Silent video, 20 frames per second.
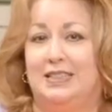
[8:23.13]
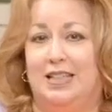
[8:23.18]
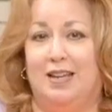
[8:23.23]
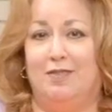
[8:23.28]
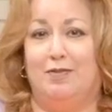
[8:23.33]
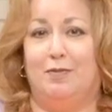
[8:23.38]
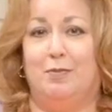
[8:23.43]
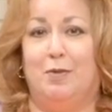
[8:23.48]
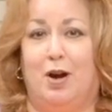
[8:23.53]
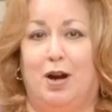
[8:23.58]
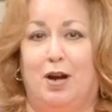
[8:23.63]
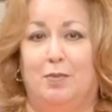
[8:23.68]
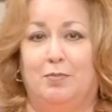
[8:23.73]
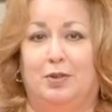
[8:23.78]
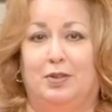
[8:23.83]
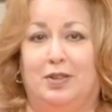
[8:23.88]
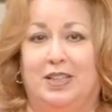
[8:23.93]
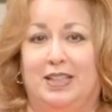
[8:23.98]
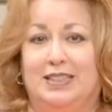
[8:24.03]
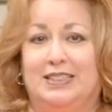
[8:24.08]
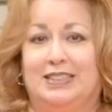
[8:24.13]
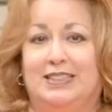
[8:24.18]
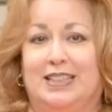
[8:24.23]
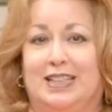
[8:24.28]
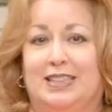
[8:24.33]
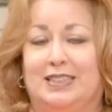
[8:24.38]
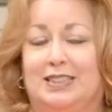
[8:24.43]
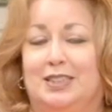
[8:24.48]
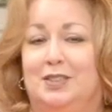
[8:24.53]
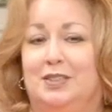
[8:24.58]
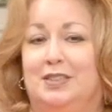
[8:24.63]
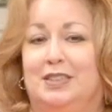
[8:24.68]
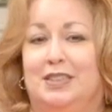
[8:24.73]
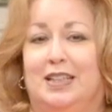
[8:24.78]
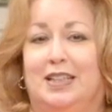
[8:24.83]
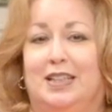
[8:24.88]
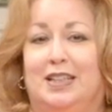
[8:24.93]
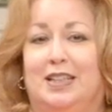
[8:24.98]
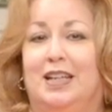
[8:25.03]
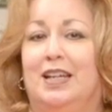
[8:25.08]
saved from harmful insects
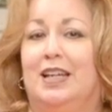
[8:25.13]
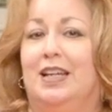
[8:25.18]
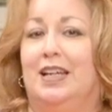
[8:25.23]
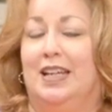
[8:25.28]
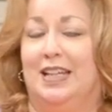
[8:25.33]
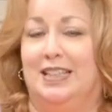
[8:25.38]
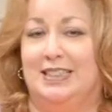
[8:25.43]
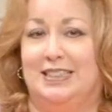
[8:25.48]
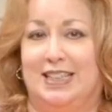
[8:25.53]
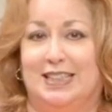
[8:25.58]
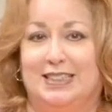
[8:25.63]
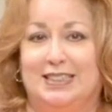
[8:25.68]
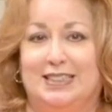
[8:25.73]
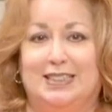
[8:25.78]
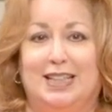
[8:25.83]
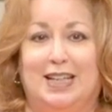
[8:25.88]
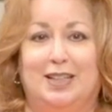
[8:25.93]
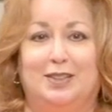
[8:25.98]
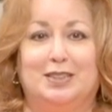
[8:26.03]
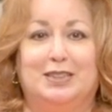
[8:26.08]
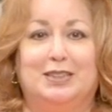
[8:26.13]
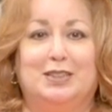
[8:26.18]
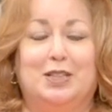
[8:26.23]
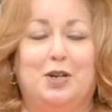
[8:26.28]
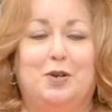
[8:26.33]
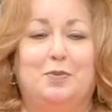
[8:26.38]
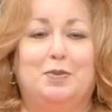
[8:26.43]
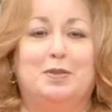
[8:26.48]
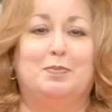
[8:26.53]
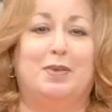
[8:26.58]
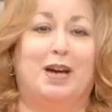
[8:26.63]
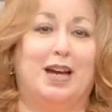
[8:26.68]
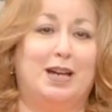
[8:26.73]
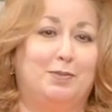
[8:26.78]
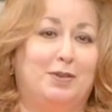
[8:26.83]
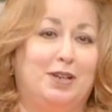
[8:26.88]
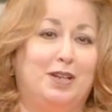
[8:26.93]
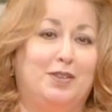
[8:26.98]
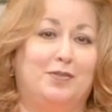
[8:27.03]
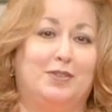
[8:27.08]
using insecticidal soaps,
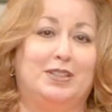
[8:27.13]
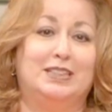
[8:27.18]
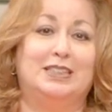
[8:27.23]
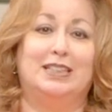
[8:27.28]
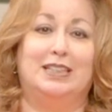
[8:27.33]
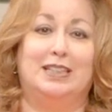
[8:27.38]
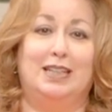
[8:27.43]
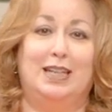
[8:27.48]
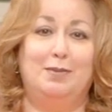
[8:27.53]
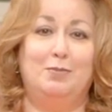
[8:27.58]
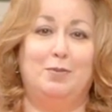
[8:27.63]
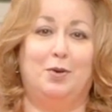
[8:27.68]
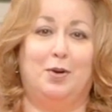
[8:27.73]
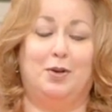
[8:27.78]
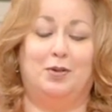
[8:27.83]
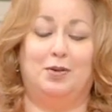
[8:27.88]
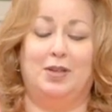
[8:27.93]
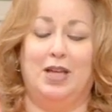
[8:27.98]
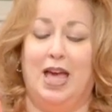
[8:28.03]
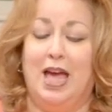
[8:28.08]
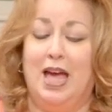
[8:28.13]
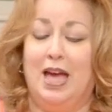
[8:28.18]
pyrethrins, and neem oil,